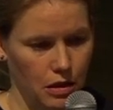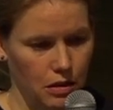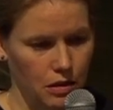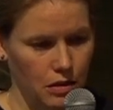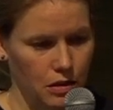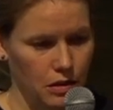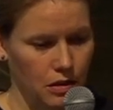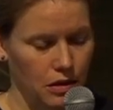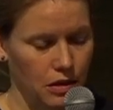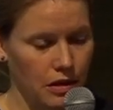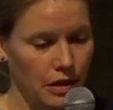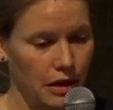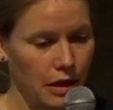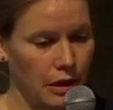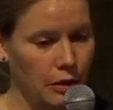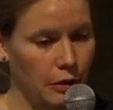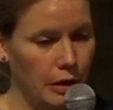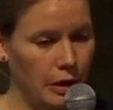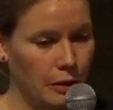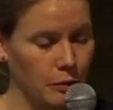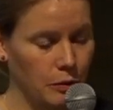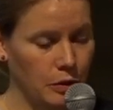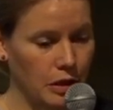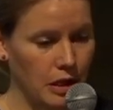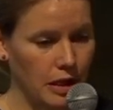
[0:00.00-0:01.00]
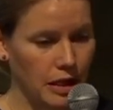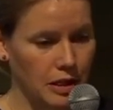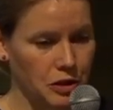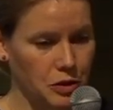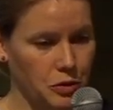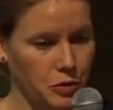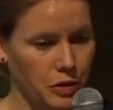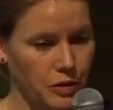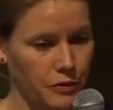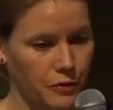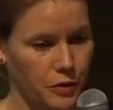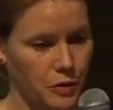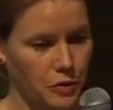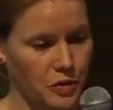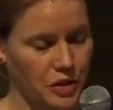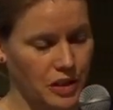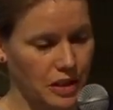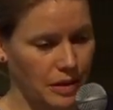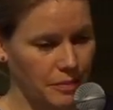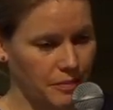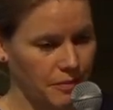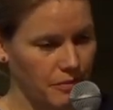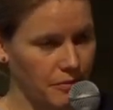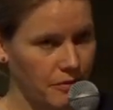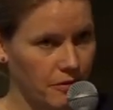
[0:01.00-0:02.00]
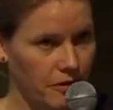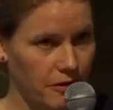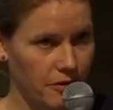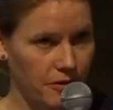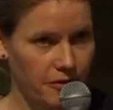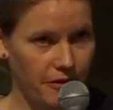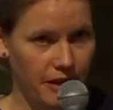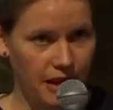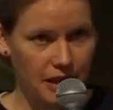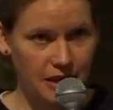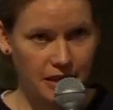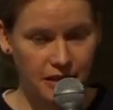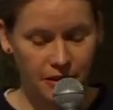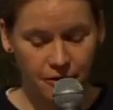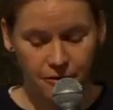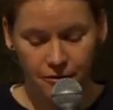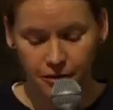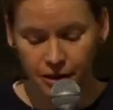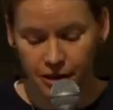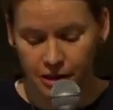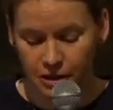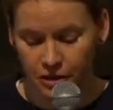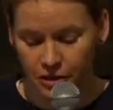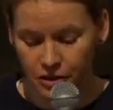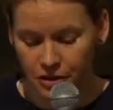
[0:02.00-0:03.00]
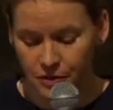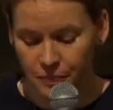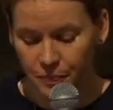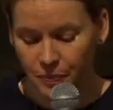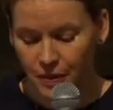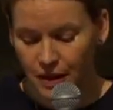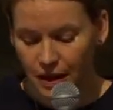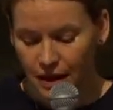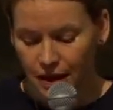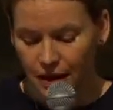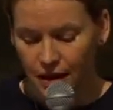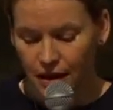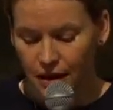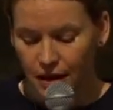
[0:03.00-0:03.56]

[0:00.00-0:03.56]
Yeah. Now I would like to give you some facts and figures.